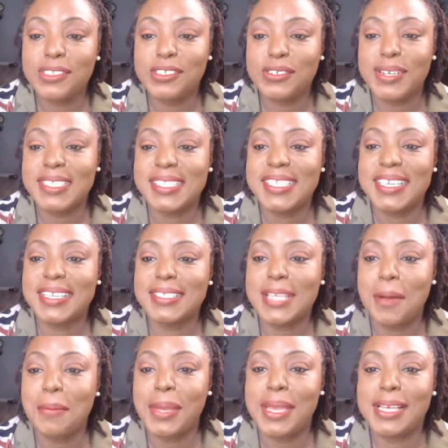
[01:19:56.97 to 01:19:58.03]
Tracy, yes,
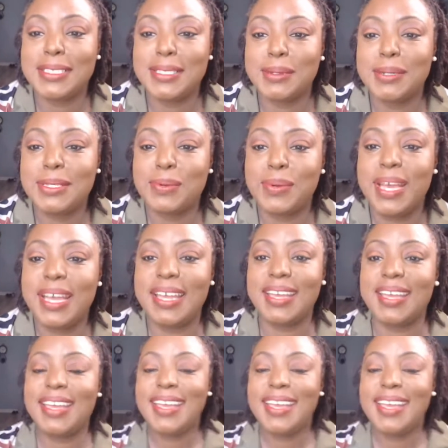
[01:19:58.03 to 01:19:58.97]
I'll pass on this one.